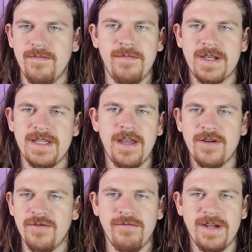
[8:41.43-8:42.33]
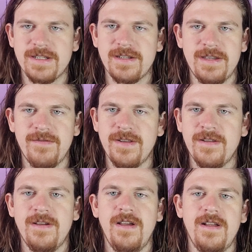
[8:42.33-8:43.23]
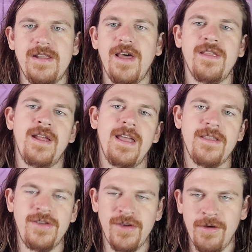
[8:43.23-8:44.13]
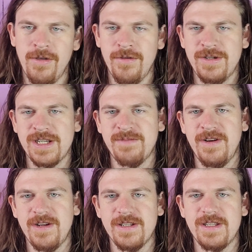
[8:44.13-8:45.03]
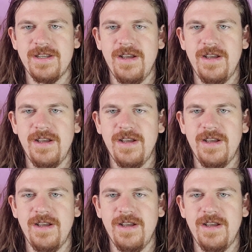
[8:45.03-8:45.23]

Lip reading: mix that or do a risk, even now that I had the yo-yo loach experience.